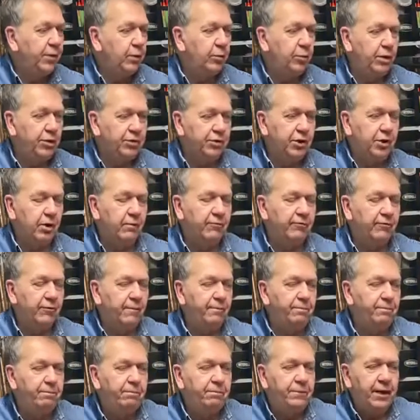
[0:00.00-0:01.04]
world you come from.
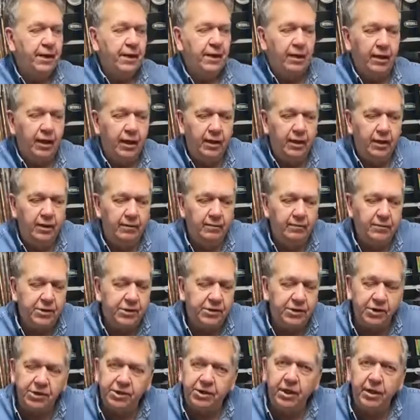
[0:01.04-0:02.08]

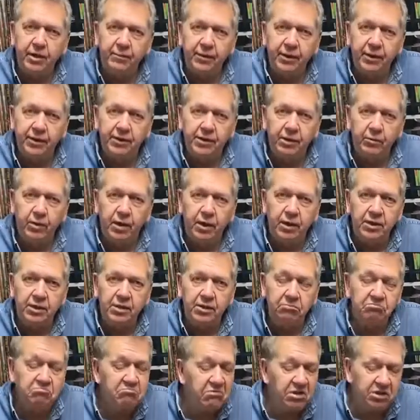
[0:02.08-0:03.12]
Sustainability
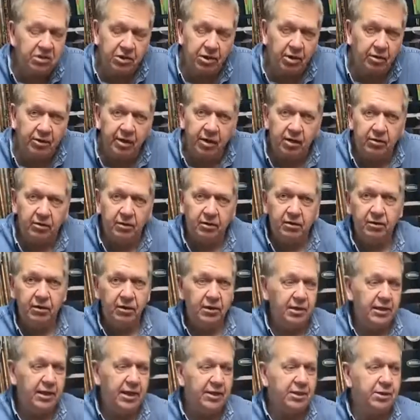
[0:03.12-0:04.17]
wise, it's got it all.
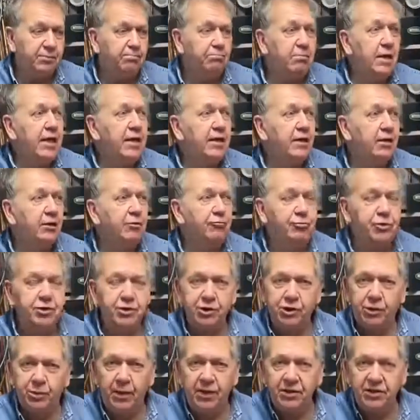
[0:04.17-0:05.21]
It's made
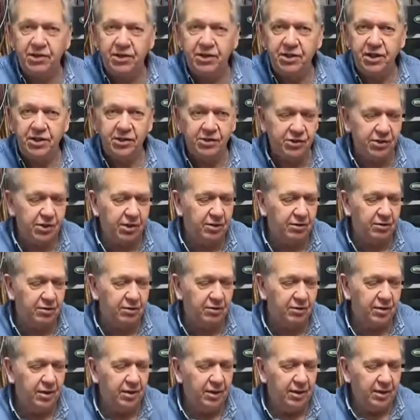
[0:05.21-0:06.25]
120 years
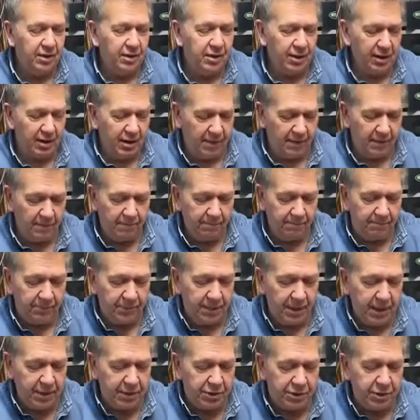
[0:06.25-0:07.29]
ago.
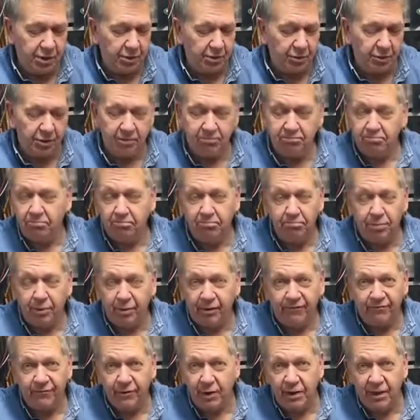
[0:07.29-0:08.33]
It's not going to put
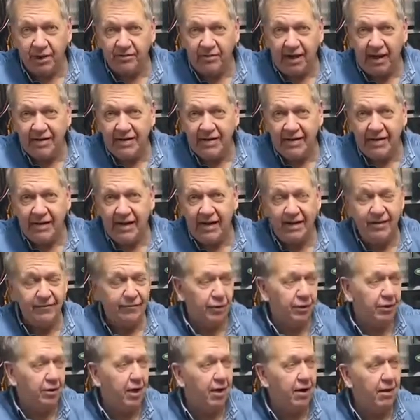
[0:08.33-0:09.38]
a further dent in any of
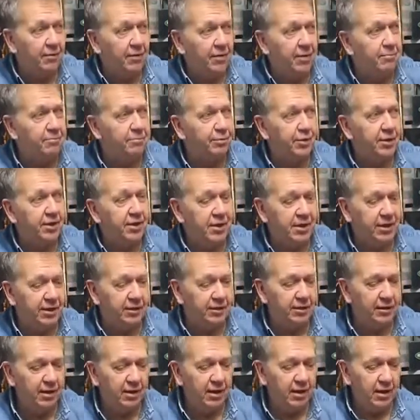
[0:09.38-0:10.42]
our carbon imprint
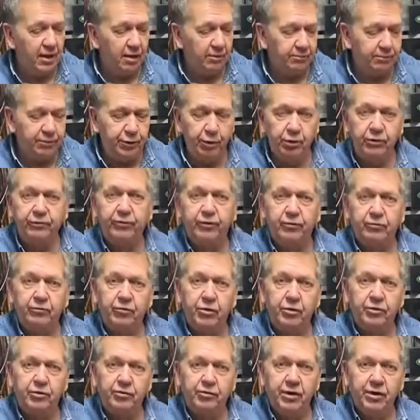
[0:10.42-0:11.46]
here. Beautiful
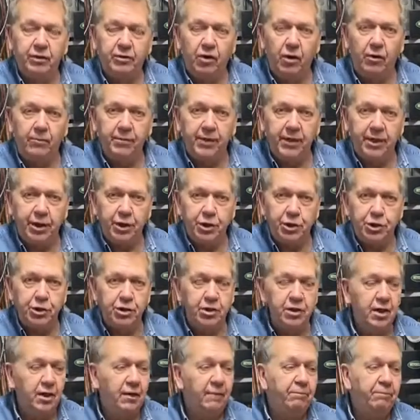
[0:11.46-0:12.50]
rod and reel combination.
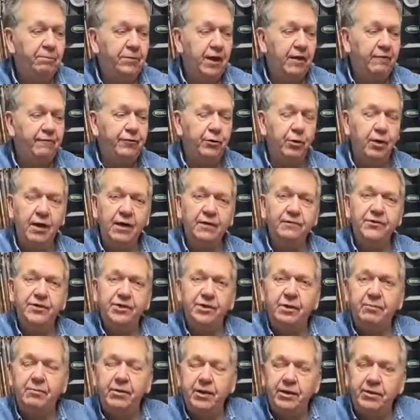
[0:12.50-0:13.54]
If you have
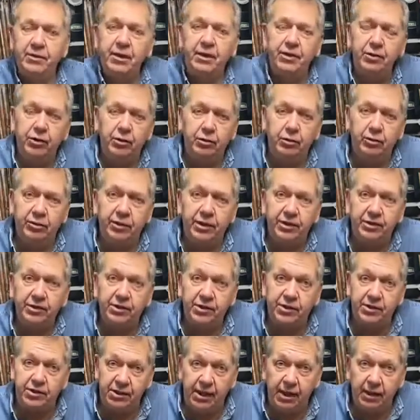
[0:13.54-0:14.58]
similar that you're looking to
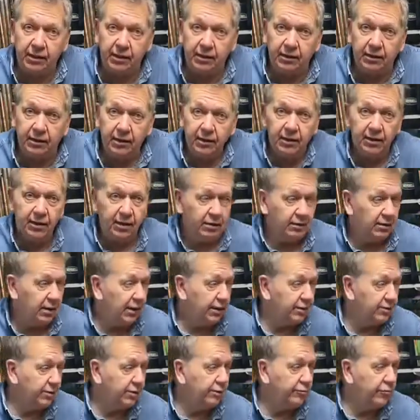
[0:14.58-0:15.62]
sell,
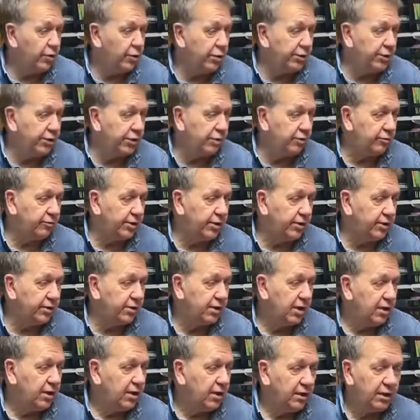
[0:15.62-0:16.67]
either in rods or reels,
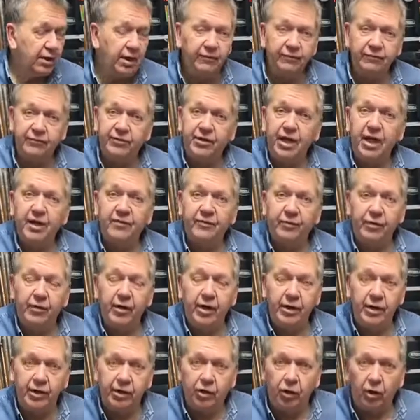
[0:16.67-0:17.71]
give Dave or
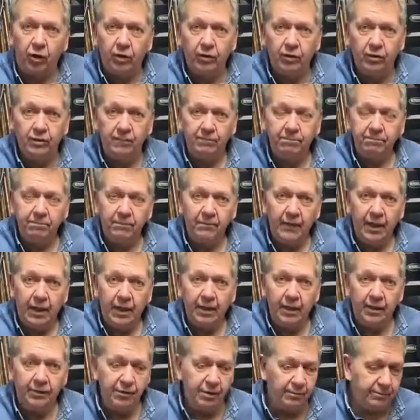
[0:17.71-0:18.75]
I a call.
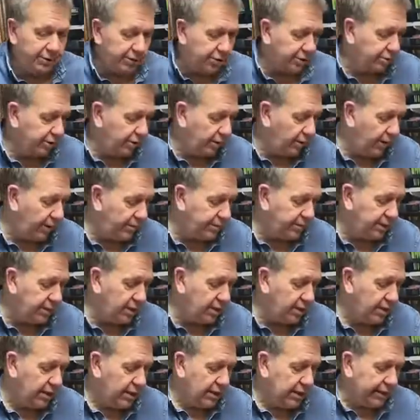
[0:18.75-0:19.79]
Numbers are on the
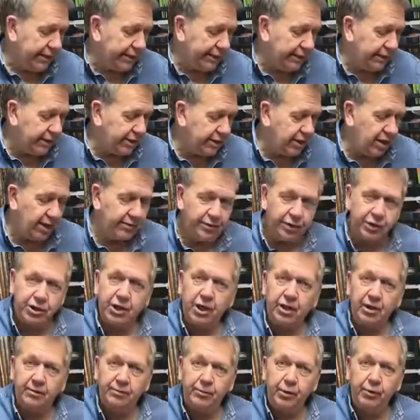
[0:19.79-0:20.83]
website, and let's have a
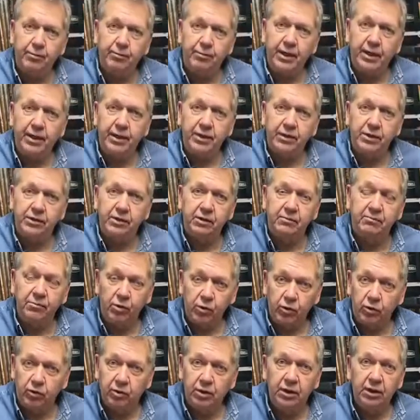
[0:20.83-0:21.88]
chat about buying some
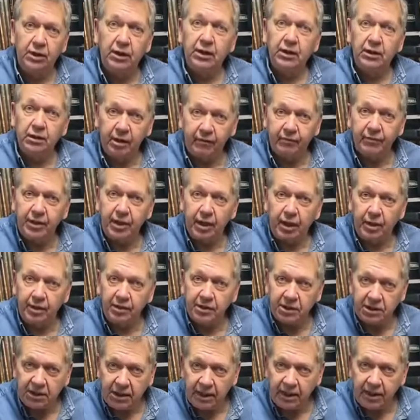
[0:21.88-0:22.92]
more lovely Hardy
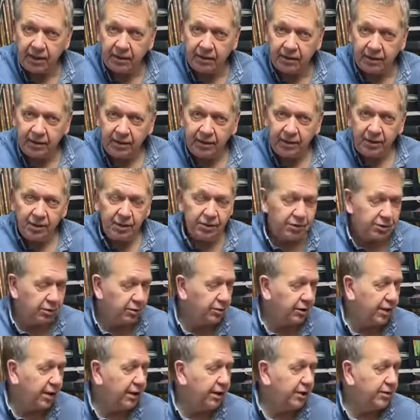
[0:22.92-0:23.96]
gear so
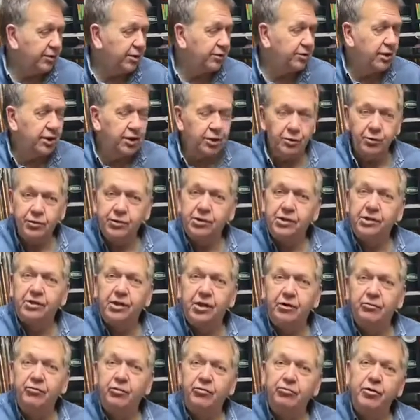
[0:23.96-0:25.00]
that another user
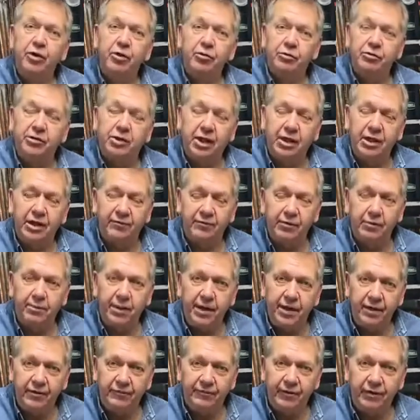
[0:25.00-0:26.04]
down the road can have the
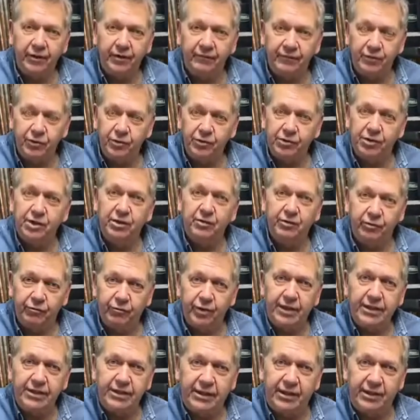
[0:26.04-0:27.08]
benefit of using the
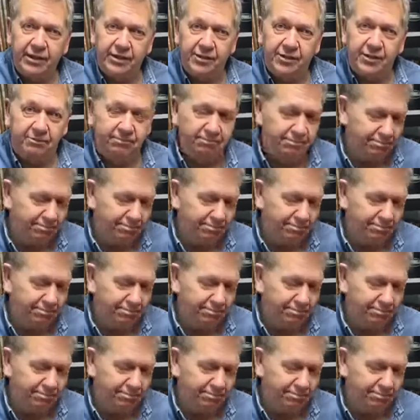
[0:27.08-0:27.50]
right kit.